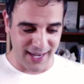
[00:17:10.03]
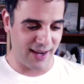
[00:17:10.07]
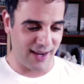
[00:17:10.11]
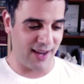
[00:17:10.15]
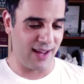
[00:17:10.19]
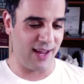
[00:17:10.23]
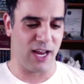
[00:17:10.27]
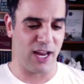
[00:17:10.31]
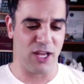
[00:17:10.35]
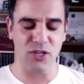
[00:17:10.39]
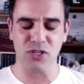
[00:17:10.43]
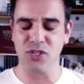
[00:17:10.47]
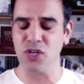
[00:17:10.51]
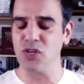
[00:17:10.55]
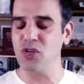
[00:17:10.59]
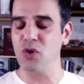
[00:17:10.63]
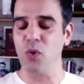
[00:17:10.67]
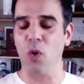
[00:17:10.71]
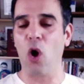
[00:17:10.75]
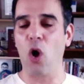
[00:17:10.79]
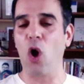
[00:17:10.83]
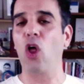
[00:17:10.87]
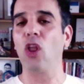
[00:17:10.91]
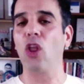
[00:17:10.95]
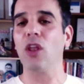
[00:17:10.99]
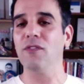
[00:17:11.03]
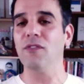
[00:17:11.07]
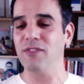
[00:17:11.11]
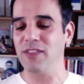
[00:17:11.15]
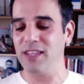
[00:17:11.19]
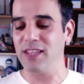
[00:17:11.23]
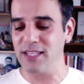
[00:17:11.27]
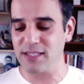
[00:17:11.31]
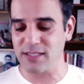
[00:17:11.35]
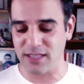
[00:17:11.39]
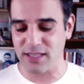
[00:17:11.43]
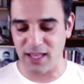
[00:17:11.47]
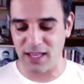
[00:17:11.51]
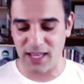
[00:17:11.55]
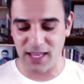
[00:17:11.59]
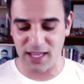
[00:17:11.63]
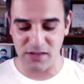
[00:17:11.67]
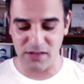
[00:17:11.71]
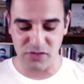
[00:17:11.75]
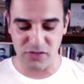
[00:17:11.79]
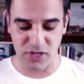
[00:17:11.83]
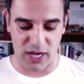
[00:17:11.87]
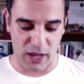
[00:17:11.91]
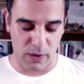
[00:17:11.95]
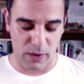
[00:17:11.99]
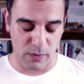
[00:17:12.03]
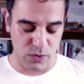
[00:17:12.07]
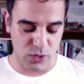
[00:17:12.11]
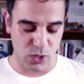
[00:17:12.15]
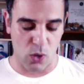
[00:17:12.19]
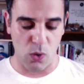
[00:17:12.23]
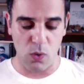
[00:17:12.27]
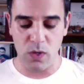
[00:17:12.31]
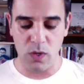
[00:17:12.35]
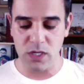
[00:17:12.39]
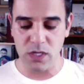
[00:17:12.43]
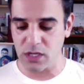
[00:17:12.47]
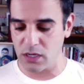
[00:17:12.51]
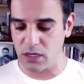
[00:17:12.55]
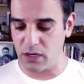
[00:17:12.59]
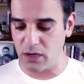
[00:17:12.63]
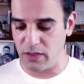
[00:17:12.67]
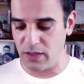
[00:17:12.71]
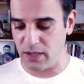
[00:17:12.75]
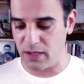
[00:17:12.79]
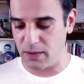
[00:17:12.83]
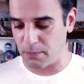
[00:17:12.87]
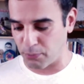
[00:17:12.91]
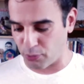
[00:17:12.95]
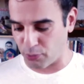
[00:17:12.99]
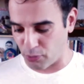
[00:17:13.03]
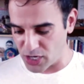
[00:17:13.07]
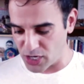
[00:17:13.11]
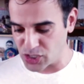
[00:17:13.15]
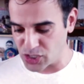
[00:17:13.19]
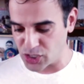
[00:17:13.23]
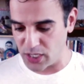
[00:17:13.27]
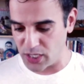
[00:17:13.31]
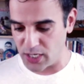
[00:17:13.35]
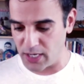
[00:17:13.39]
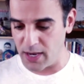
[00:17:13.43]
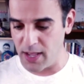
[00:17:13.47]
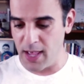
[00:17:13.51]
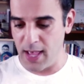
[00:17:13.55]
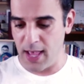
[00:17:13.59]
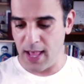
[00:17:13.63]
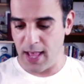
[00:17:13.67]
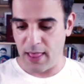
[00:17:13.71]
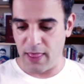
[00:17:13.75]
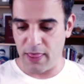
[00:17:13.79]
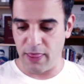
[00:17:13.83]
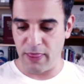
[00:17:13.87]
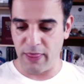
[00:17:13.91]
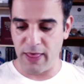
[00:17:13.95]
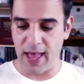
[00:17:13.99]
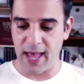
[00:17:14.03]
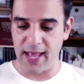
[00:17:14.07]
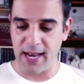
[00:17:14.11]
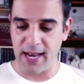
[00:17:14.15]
and I used to do all of these things, and I was always under the impression that